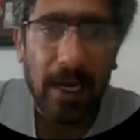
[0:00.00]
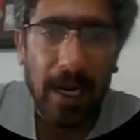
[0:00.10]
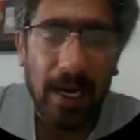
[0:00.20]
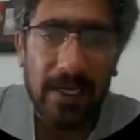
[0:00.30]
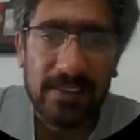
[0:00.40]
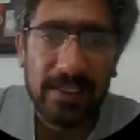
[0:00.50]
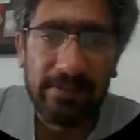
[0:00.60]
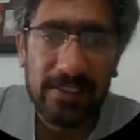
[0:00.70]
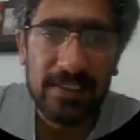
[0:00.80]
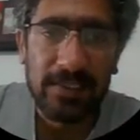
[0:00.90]

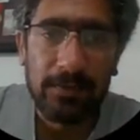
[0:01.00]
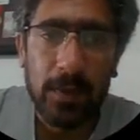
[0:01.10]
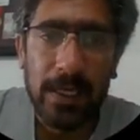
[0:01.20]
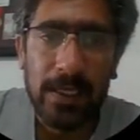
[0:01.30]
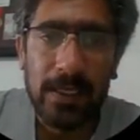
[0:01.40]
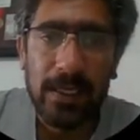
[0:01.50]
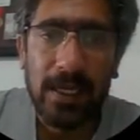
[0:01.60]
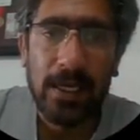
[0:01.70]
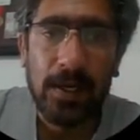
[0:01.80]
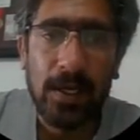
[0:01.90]
R7C1
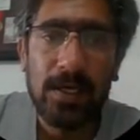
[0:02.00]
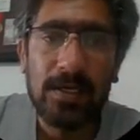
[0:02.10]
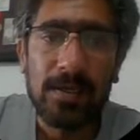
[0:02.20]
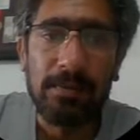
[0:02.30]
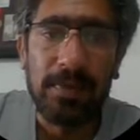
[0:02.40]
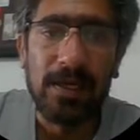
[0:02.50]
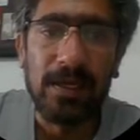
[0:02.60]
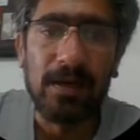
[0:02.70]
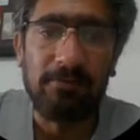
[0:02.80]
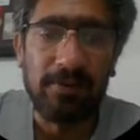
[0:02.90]
cannot be
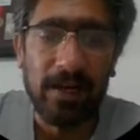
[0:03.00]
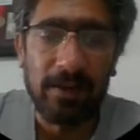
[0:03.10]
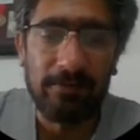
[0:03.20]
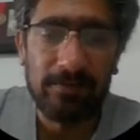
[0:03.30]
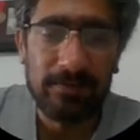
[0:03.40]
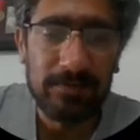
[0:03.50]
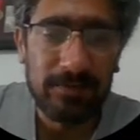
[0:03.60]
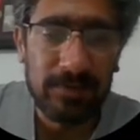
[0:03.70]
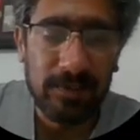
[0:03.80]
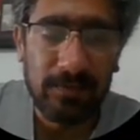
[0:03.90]
a 5.
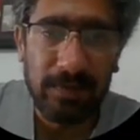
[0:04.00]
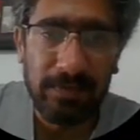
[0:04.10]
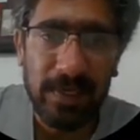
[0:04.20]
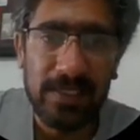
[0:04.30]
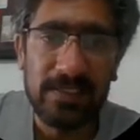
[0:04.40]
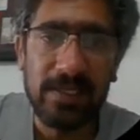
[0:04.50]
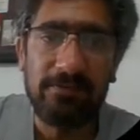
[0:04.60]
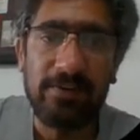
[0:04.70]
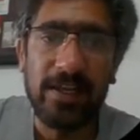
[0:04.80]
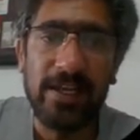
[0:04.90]
So we place an
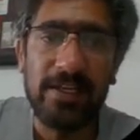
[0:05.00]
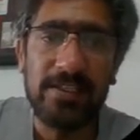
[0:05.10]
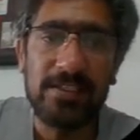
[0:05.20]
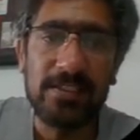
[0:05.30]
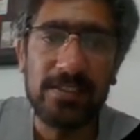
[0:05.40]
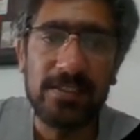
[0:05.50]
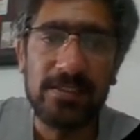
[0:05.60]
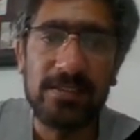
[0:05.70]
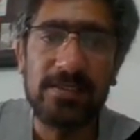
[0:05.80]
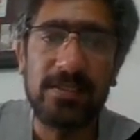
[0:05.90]
8,
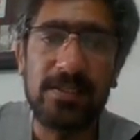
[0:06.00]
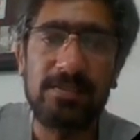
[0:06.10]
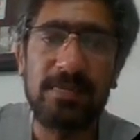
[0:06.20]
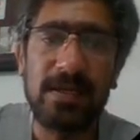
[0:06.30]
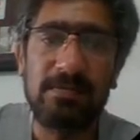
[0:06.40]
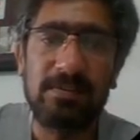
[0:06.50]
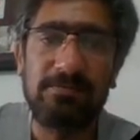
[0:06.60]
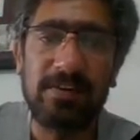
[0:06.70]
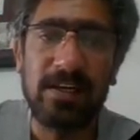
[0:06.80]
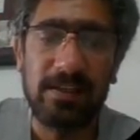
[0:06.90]
this becomes a
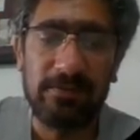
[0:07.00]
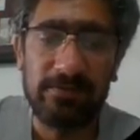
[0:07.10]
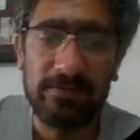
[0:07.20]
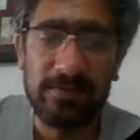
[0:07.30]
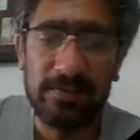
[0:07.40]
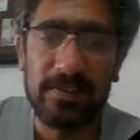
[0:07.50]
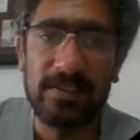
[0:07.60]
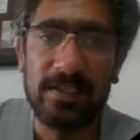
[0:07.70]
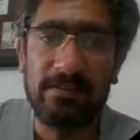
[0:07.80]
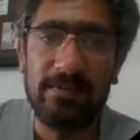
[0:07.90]
5,
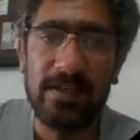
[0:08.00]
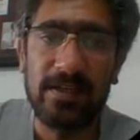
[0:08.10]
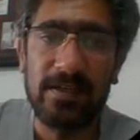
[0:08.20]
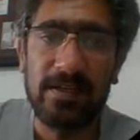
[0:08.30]
7,